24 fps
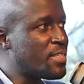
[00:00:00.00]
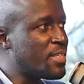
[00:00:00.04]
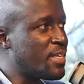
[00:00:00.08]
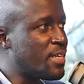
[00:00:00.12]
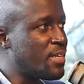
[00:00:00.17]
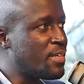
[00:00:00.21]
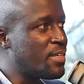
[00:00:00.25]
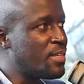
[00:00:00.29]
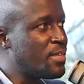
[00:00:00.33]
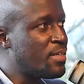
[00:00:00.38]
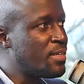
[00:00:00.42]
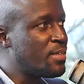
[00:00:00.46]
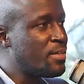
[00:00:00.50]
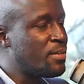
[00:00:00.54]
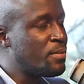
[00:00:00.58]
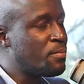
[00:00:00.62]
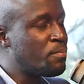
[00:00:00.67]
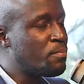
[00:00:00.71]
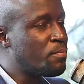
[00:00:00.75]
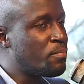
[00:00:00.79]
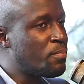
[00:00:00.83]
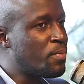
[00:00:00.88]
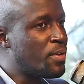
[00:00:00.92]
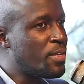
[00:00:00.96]
their
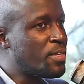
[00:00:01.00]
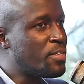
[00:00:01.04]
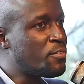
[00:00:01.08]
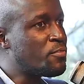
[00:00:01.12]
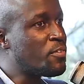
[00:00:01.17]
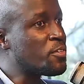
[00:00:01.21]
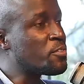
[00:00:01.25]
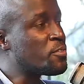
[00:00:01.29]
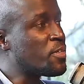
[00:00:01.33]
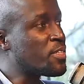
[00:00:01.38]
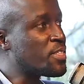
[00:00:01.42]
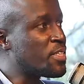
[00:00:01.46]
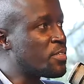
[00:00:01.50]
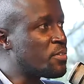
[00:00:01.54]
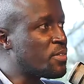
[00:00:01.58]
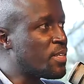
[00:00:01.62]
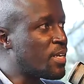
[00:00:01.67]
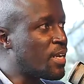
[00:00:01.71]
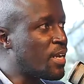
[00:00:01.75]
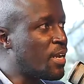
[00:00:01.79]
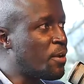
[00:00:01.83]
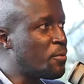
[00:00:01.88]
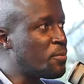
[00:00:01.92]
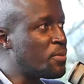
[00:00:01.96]
infrastructure to the
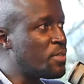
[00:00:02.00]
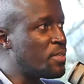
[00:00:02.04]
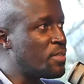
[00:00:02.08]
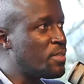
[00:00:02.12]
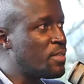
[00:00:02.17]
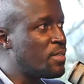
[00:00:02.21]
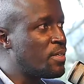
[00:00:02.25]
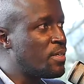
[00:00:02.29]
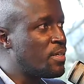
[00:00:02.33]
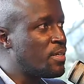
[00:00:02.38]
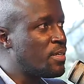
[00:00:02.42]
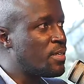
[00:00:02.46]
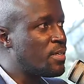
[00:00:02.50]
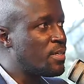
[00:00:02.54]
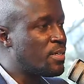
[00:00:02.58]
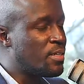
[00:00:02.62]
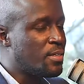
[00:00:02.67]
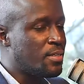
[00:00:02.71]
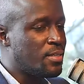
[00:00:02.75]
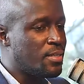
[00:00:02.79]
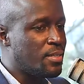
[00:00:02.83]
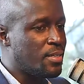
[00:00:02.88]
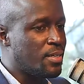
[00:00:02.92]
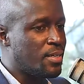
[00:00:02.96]
cloud.
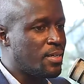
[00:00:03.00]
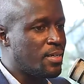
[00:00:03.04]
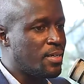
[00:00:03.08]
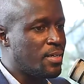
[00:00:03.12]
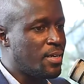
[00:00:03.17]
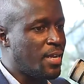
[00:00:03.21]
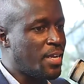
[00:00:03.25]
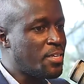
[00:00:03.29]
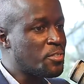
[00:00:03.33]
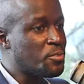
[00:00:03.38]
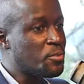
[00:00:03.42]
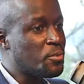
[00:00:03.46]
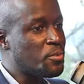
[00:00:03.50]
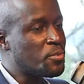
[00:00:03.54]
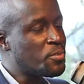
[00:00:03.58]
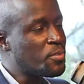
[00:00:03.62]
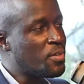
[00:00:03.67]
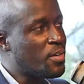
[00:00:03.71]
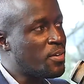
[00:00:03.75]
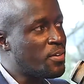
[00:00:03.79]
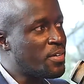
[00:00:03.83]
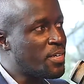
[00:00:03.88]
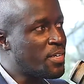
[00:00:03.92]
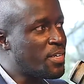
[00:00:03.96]
And I saw also
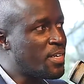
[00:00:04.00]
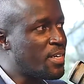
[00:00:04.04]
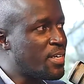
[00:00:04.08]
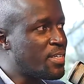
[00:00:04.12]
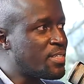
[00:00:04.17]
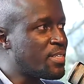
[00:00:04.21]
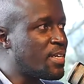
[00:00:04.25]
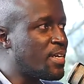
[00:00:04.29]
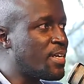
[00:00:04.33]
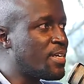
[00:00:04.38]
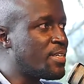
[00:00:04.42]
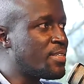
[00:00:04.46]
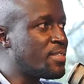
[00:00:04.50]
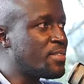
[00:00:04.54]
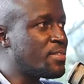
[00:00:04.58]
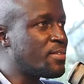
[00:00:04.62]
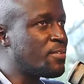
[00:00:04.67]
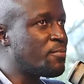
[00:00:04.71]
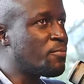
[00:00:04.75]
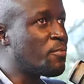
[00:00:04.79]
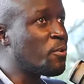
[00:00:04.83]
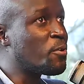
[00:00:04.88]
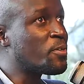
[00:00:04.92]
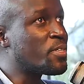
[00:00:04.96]
our regulator has
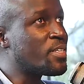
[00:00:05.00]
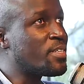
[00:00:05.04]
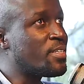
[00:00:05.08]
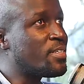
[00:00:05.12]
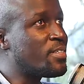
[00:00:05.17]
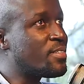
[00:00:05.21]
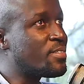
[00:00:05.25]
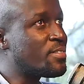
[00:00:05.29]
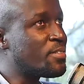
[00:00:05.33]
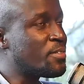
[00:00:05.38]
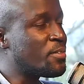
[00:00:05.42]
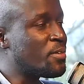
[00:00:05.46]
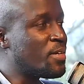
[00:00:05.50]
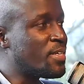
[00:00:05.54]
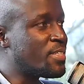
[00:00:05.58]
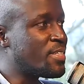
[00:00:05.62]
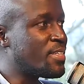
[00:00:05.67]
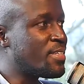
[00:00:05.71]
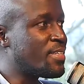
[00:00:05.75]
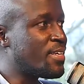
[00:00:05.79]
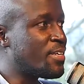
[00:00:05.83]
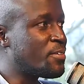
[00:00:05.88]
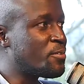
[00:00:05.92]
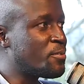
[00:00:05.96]
floated, a
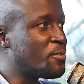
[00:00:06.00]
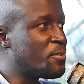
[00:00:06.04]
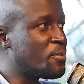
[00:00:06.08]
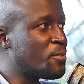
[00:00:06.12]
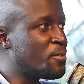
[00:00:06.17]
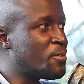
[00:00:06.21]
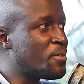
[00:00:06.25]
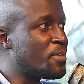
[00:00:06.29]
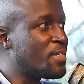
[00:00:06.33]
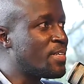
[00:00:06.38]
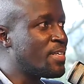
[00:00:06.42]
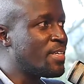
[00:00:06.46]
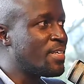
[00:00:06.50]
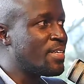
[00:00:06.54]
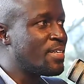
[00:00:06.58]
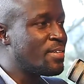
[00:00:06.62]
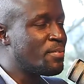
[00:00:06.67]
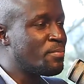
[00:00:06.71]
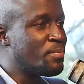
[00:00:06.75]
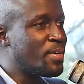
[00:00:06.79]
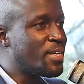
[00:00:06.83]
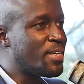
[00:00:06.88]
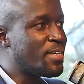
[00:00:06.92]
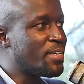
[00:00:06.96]
tender to do
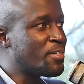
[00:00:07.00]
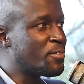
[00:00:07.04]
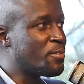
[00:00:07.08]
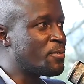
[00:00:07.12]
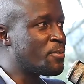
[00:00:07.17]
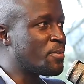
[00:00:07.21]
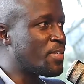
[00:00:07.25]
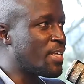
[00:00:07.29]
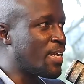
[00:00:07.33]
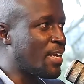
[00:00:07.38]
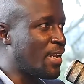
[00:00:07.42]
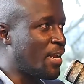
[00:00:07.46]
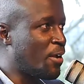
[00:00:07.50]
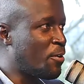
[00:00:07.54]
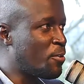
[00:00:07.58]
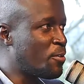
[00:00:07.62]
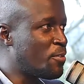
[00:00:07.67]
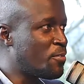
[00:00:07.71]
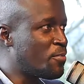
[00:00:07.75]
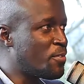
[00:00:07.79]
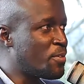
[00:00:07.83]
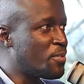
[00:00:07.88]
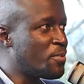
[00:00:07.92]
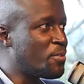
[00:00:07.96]
migration to the cloud
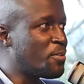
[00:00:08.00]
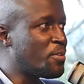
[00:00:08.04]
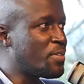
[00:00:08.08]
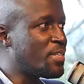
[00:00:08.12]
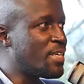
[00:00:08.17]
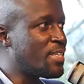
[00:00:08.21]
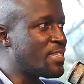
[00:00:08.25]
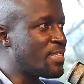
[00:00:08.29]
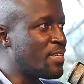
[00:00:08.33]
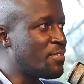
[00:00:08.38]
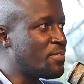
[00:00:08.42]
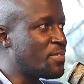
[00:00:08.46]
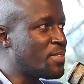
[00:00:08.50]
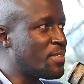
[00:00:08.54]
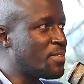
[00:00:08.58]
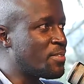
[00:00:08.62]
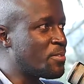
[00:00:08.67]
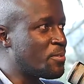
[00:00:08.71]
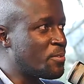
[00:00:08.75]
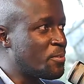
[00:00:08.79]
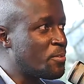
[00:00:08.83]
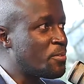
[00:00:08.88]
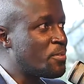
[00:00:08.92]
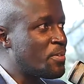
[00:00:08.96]
for all their services.
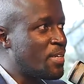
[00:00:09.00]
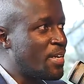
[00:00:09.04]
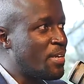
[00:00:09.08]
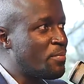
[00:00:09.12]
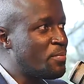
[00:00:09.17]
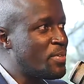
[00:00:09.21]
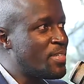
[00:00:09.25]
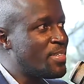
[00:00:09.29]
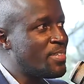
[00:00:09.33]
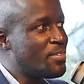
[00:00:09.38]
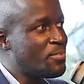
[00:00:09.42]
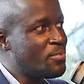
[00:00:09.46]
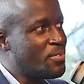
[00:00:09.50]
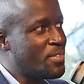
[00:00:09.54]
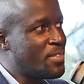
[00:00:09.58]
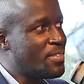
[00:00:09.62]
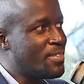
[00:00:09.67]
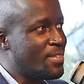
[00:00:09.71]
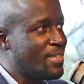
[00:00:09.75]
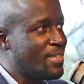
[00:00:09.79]
So I mean,